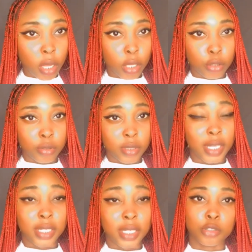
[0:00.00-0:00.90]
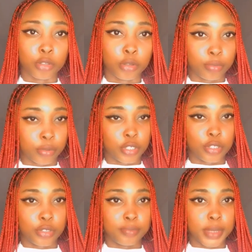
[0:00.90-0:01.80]
you start your importation
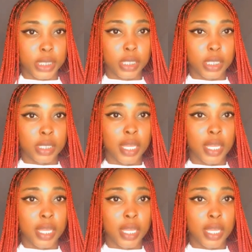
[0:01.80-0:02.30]
business.